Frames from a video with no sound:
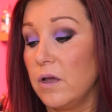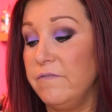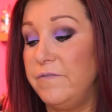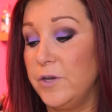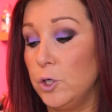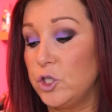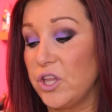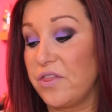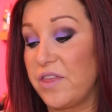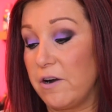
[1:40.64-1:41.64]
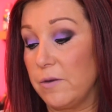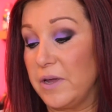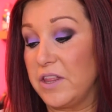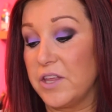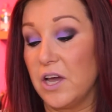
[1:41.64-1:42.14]
Infusion
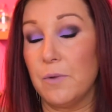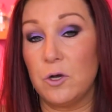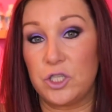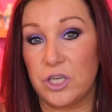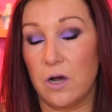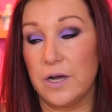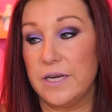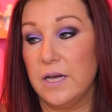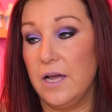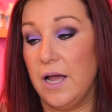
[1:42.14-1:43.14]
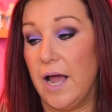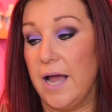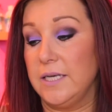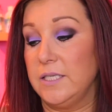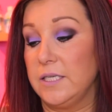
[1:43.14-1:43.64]
Therapy Thermo Shine,
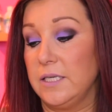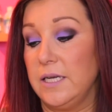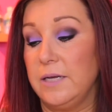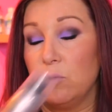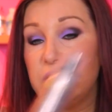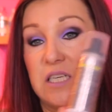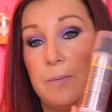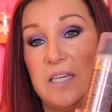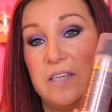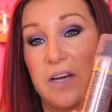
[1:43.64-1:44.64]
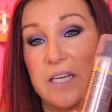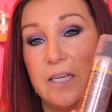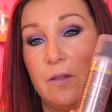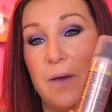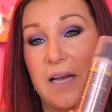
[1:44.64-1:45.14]
and it was expensive. I can
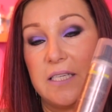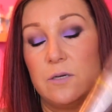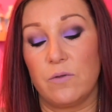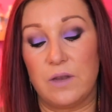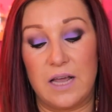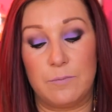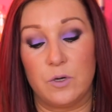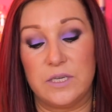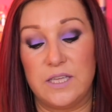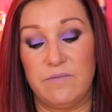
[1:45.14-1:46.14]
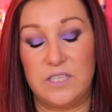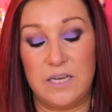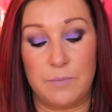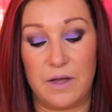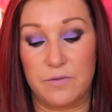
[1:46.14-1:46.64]
see on the back it's still got the label on it,
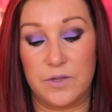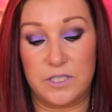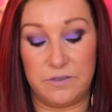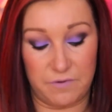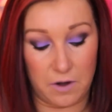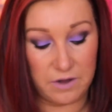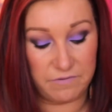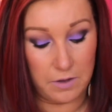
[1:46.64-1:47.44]
seventeen pounds thirty-five.